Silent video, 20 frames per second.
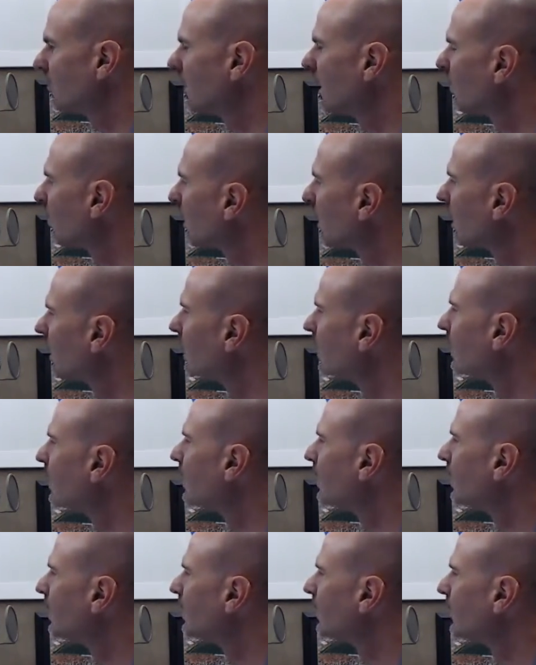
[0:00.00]
If you're using the
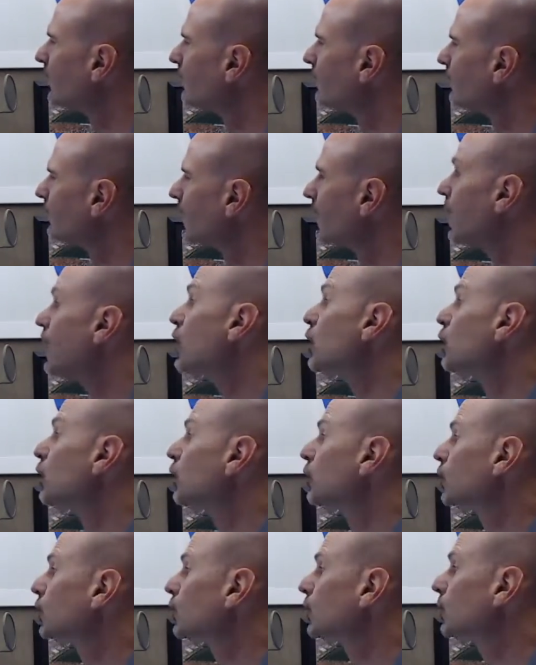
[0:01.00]
choker collar
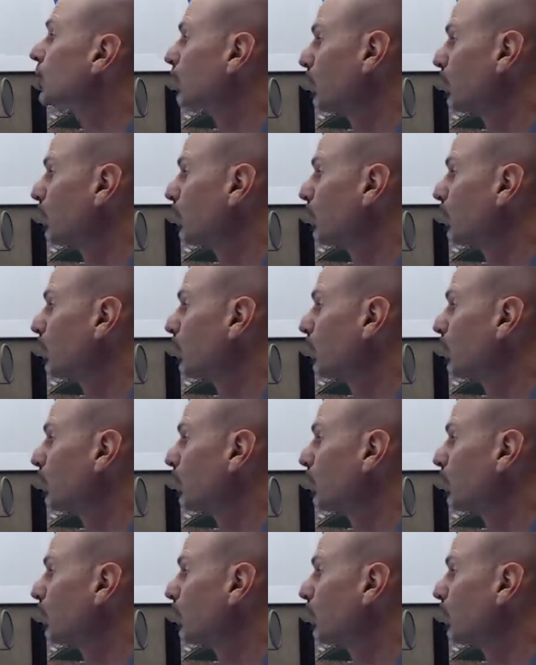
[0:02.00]
properly.